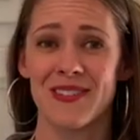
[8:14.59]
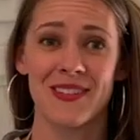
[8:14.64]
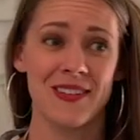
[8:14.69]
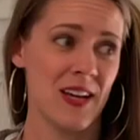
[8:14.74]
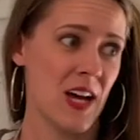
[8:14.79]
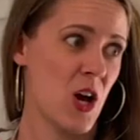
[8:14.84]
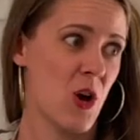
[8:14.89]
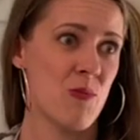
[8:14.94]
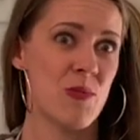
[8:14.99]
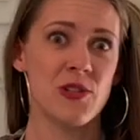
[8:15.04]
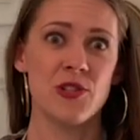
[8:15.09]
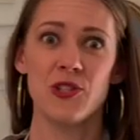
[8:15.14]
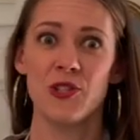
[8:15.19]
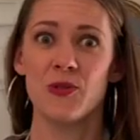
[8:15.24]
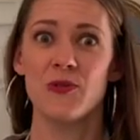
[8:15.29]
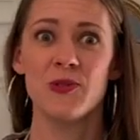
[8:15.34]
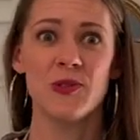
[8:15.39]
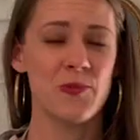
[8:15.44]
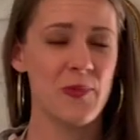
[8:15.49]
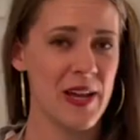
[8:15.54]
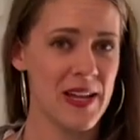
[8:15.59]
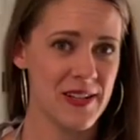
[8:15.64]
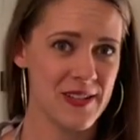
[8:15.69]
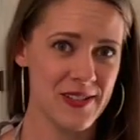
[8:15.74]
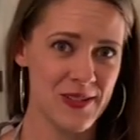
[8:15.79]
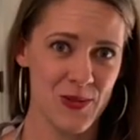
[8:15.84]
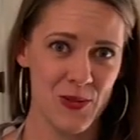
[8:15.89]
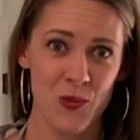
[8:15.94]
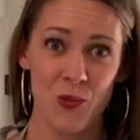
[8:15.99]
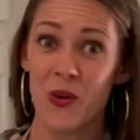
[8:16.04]
how much you've
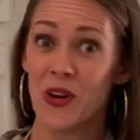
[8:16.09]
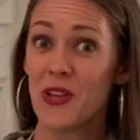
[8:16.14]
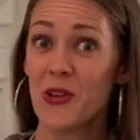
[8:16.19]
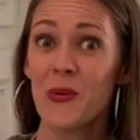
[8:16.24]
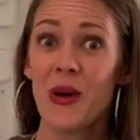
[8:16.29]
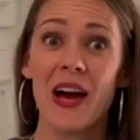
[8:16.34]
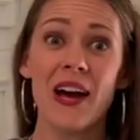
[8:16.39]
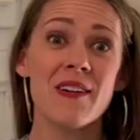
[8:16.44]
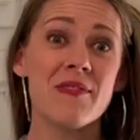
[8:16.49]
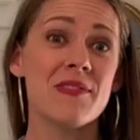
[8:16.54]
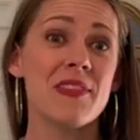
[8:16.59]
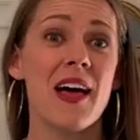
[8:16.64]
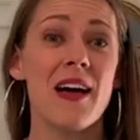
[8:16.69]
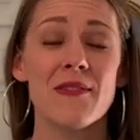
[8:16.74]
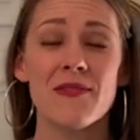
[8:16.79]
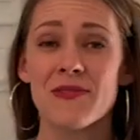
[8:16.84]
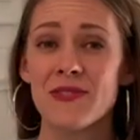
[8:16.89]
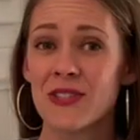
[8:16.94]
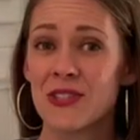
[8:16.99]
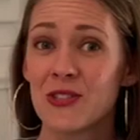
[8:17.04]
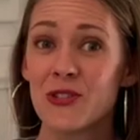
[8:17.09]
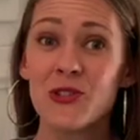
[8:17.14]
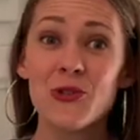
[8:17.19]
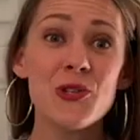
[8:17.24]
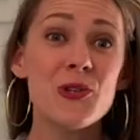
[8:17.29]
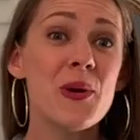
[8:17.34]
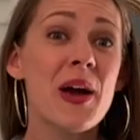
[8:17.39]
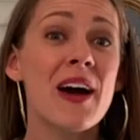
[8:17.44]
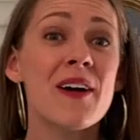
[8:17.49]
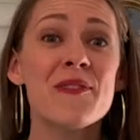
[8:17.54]
spent, what you have left. Do
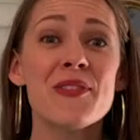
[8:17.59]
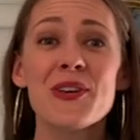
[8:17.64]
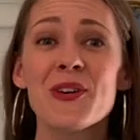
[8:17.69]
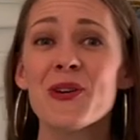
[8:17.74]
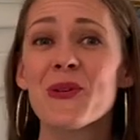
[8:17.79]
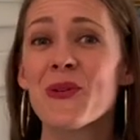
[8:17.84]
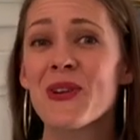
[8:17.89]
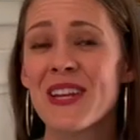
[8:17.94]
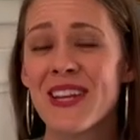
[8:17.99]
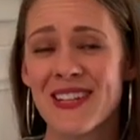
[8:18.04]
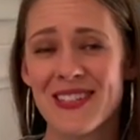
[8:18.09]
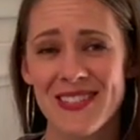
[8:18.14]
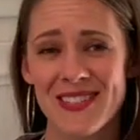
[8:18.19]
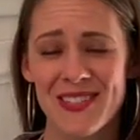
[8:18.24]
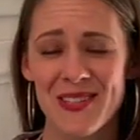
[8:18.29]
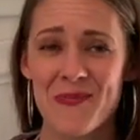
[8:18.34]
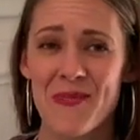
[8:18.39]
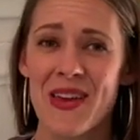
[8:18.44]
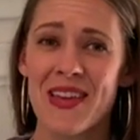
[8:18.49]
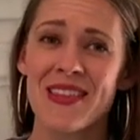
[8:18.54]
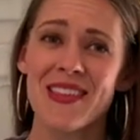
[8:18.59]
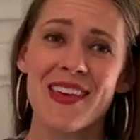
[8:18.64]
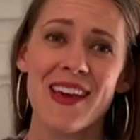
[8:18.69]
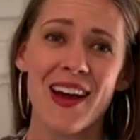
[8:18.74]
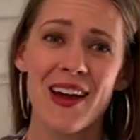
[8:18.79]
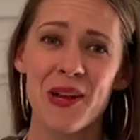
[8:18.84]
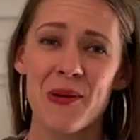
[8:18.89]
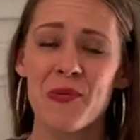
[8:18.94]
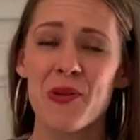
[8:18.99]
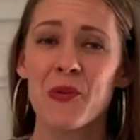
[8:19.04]
you have the ingredients to make the
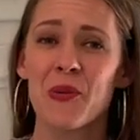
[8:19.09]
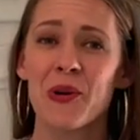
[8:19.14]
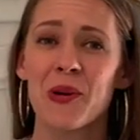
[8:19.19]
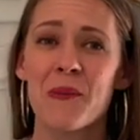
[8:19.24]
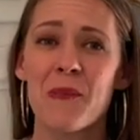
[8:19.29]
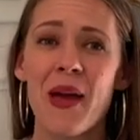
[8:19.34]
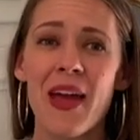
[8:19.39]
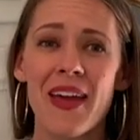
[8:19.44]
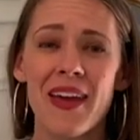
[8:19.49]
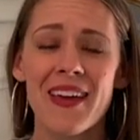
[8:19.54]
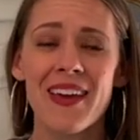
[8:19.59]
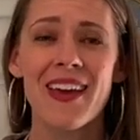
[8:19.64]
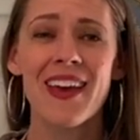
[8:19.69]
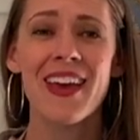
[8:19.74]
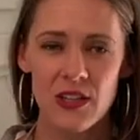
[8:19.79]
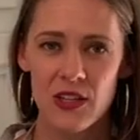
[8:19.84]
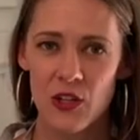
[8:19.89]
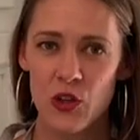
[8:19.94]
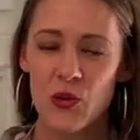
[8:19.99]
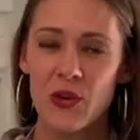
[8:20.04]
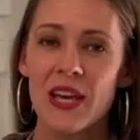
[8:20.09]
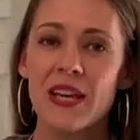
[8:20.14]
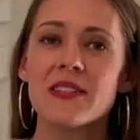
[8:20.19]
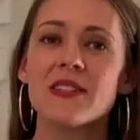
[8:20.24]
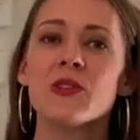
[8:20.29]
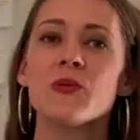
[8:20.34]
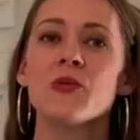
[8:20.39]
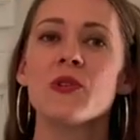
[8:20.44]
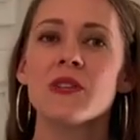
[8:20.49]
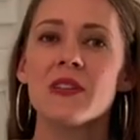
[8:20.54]
item you want to make? You get
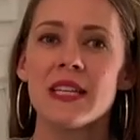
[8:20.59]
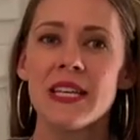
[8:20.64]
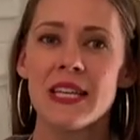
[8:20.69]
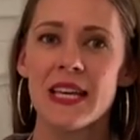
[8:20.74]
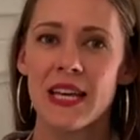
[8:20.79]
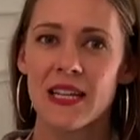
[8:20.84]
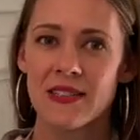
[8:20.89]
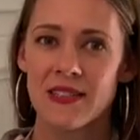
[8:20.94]
to really get